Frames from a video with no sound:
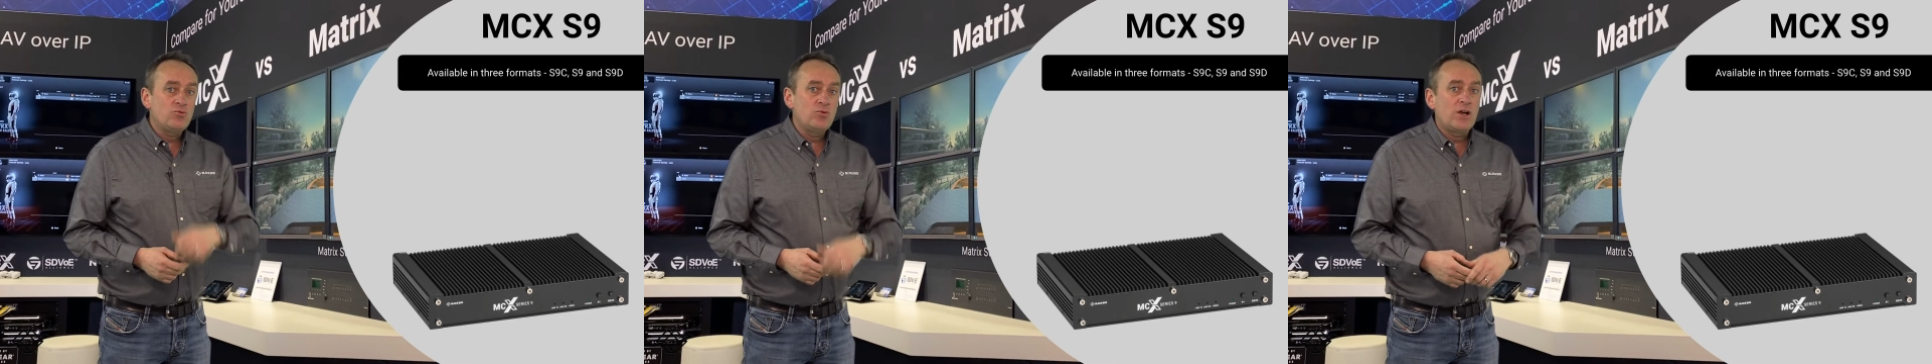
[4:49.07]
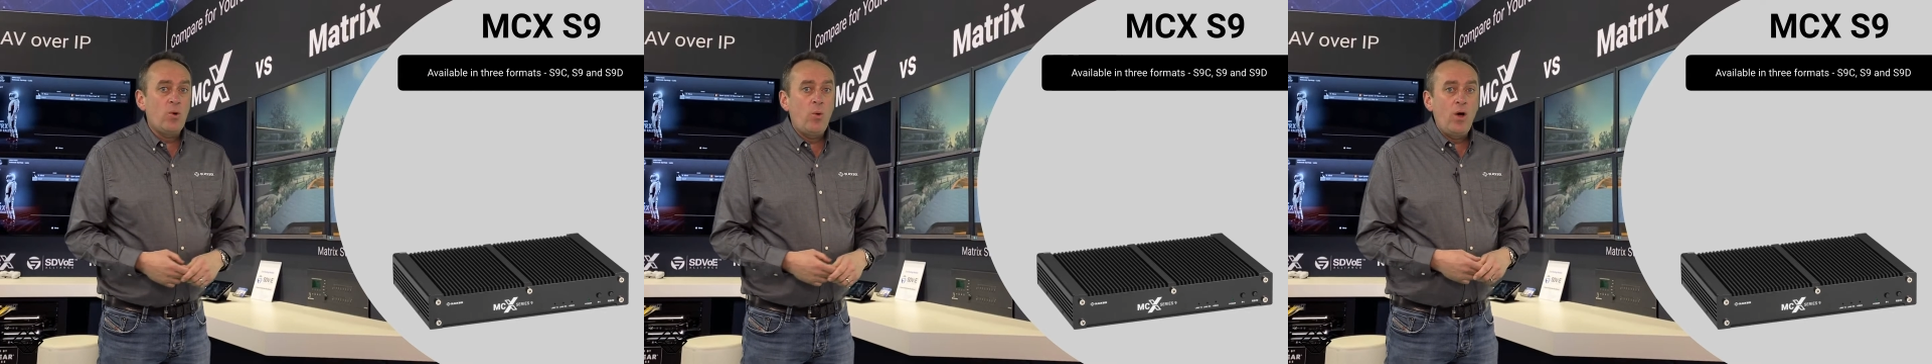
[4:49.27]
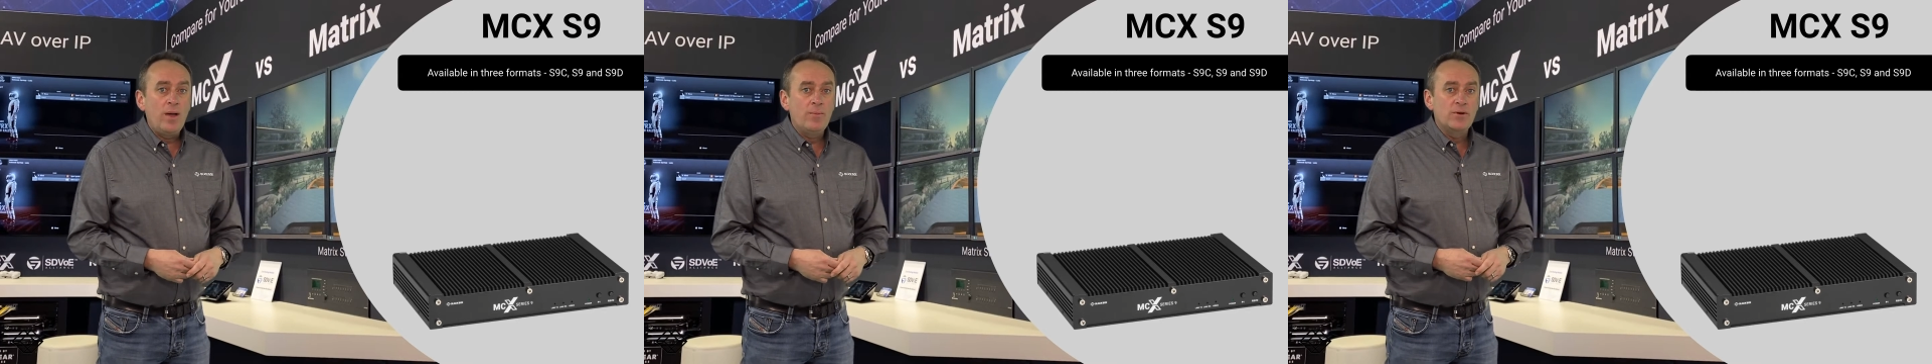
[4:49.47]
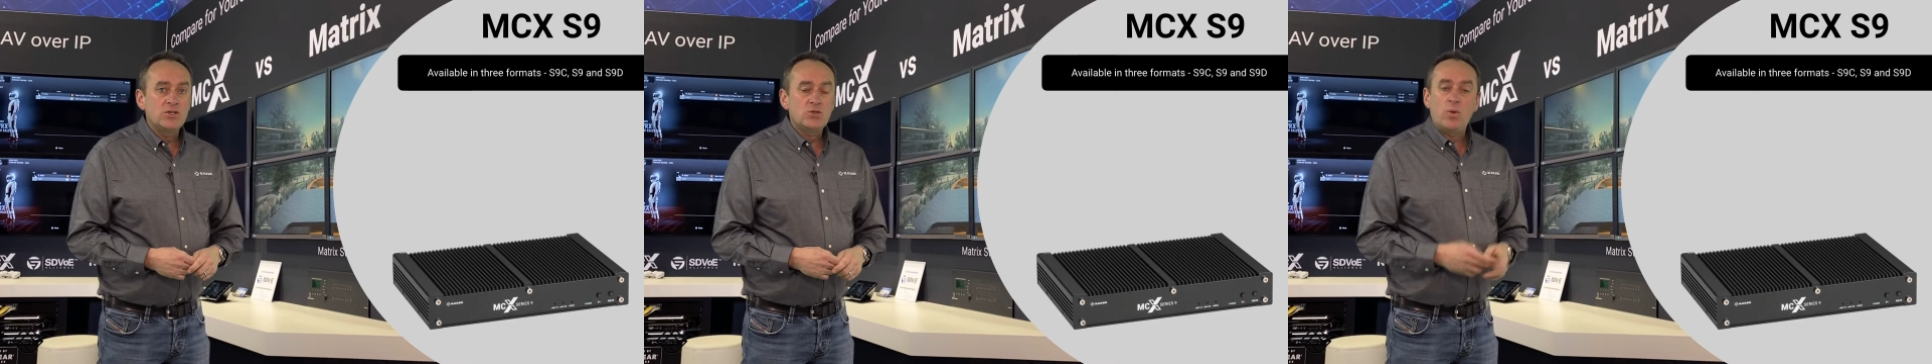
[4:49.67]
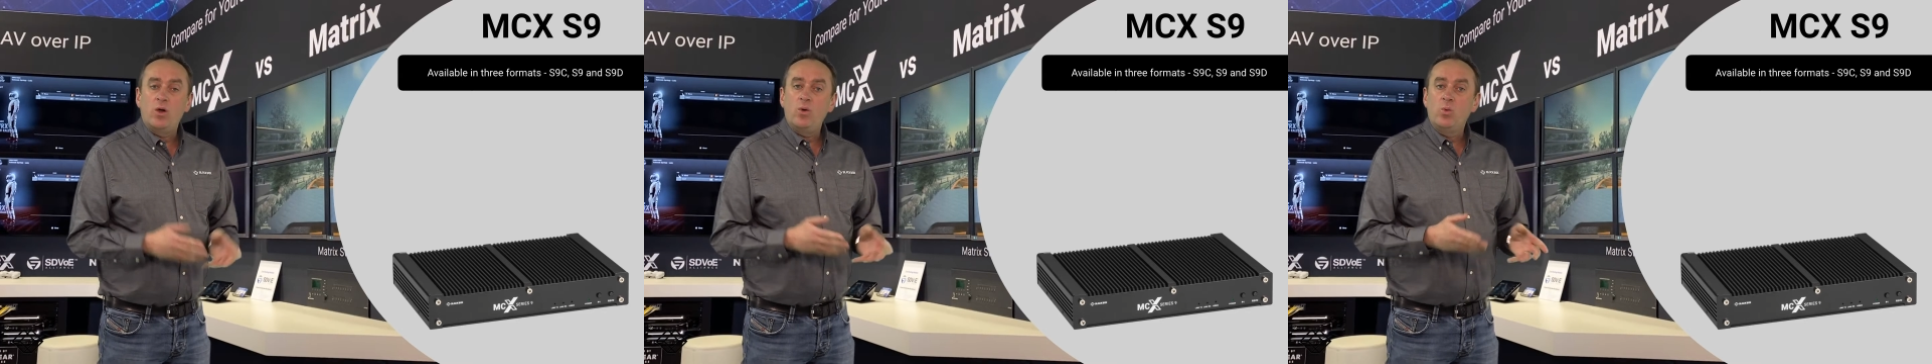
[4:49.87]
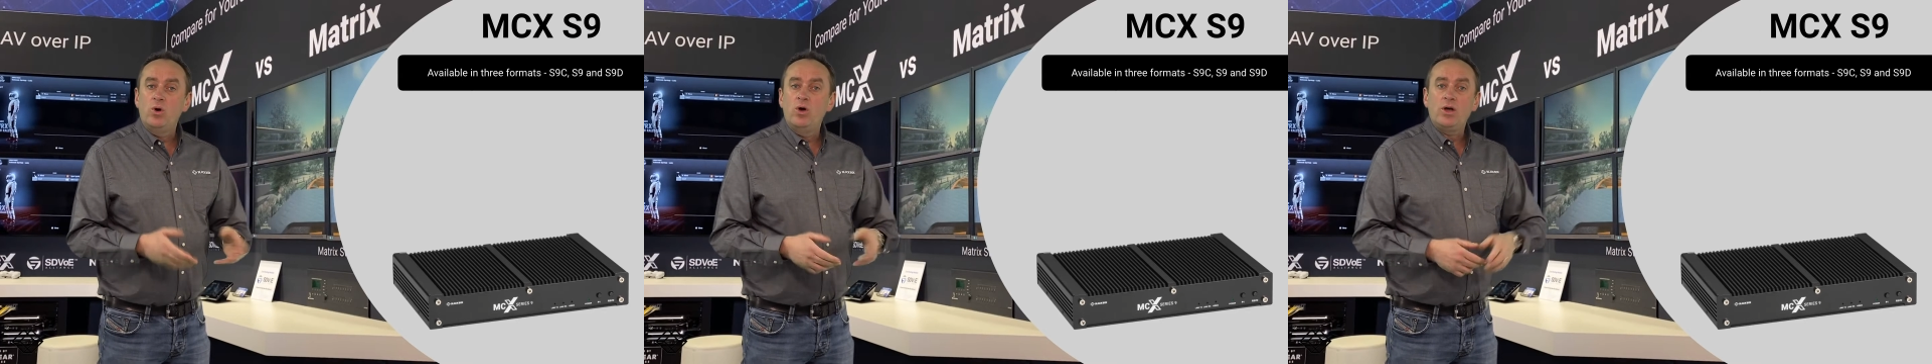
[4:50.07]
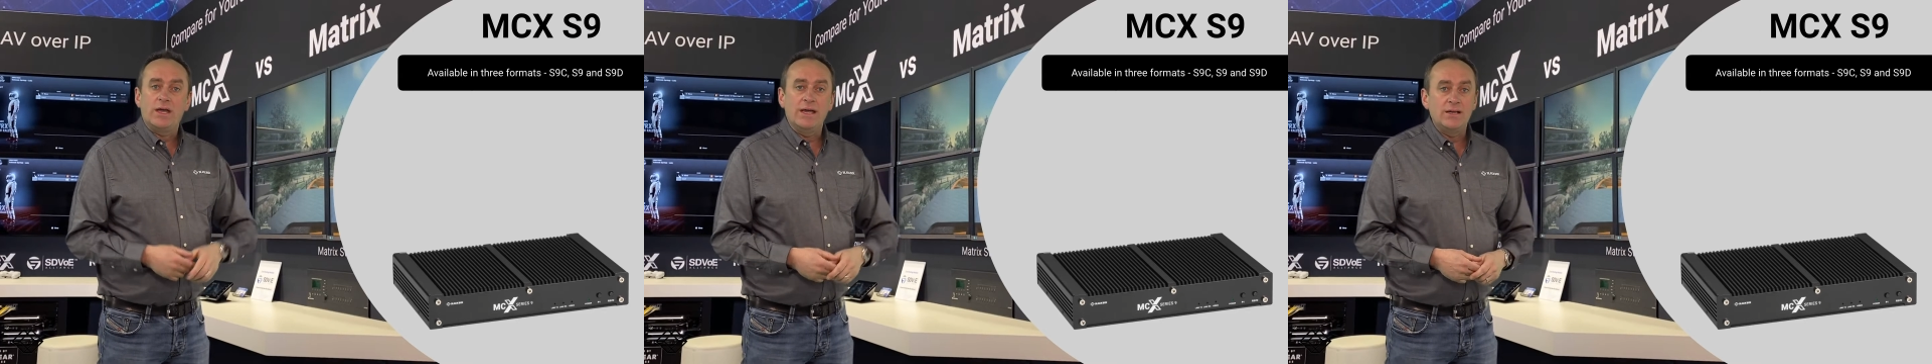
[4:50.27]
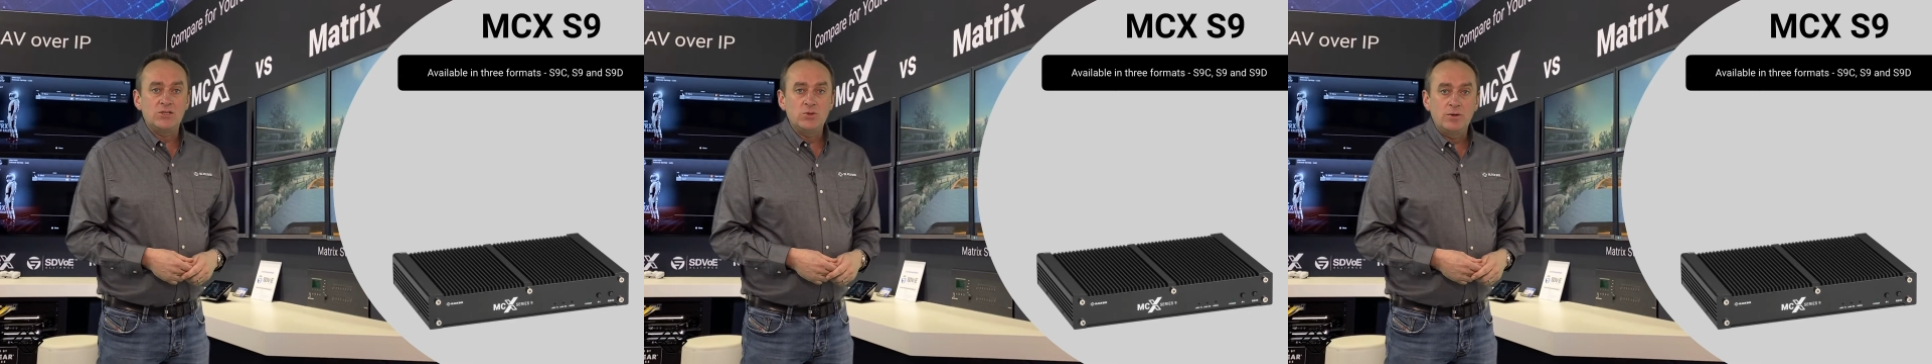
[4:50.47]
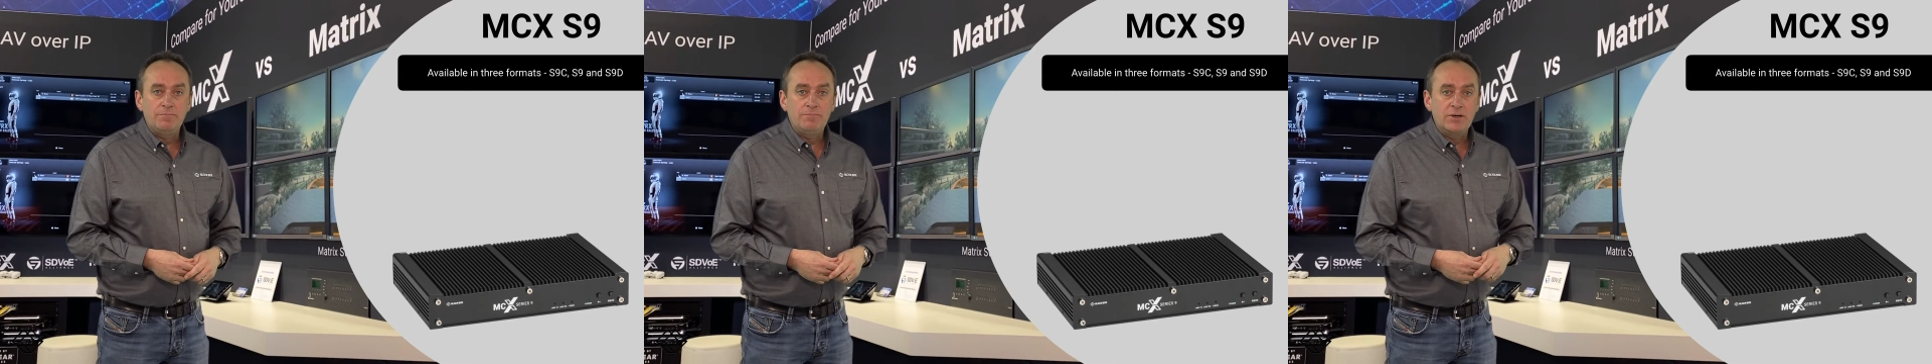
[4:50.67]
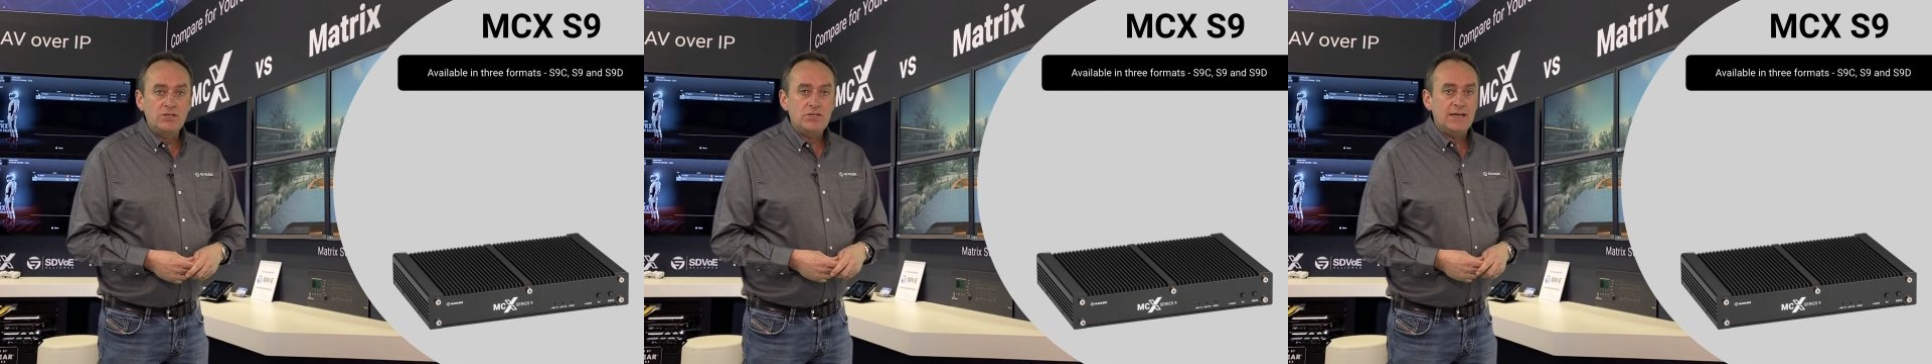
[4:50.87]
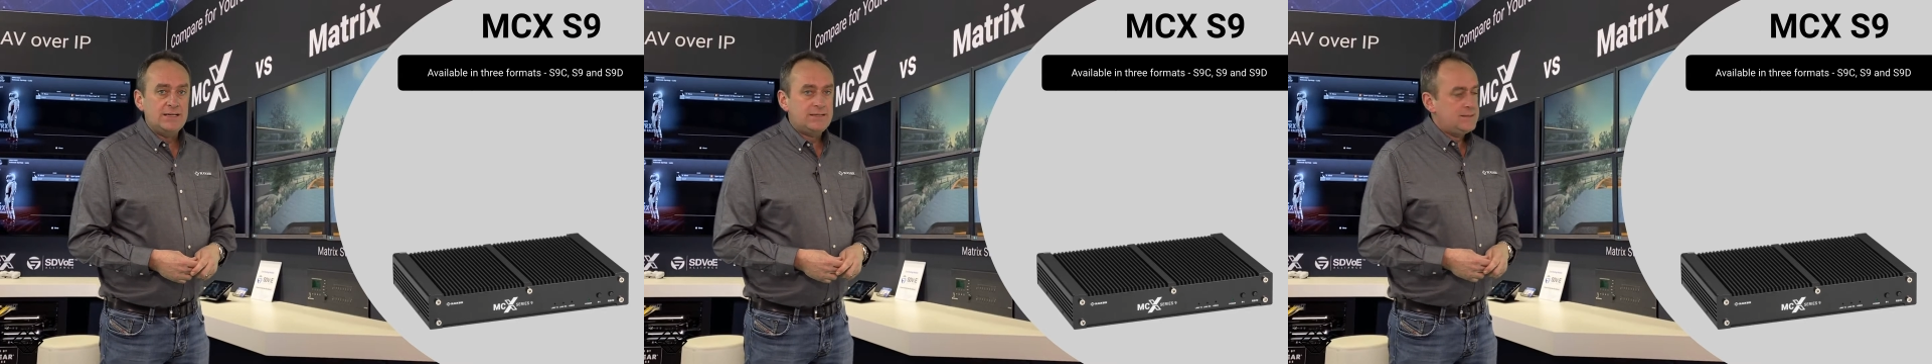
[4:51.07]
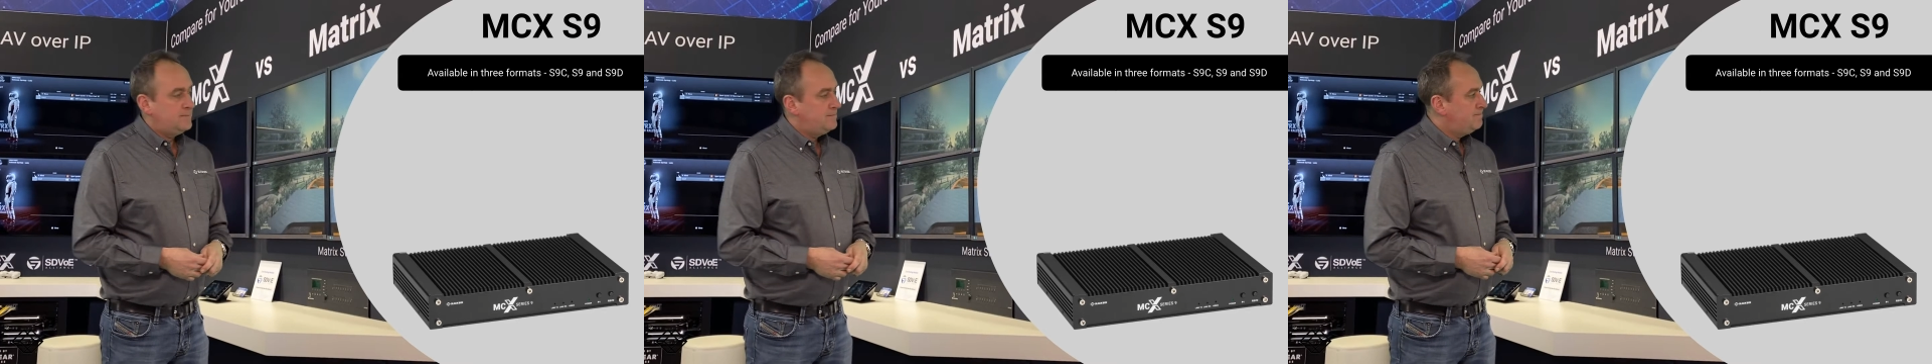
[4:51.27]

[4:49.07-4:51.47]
requirements while working to a budget.